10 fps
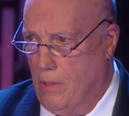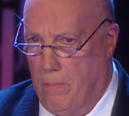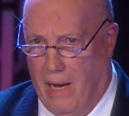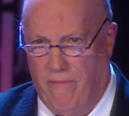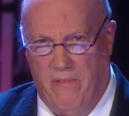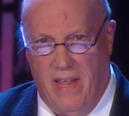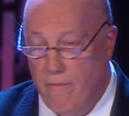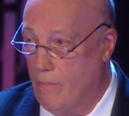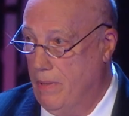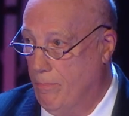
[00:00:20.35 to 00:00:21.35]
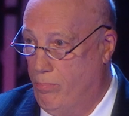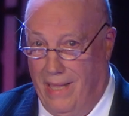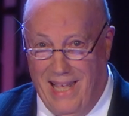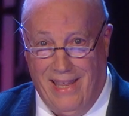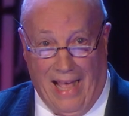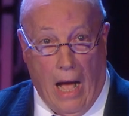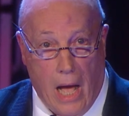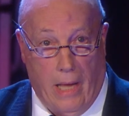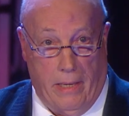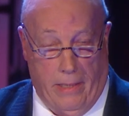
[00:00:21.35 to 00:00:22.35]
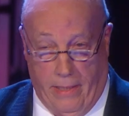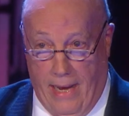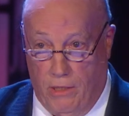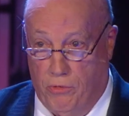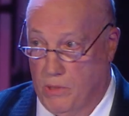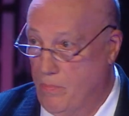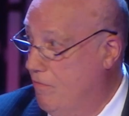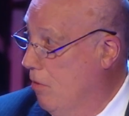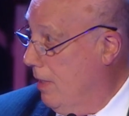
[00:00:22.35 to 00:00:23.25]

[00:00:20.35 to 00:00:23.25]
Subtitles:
but I've never been played on in an entrance before.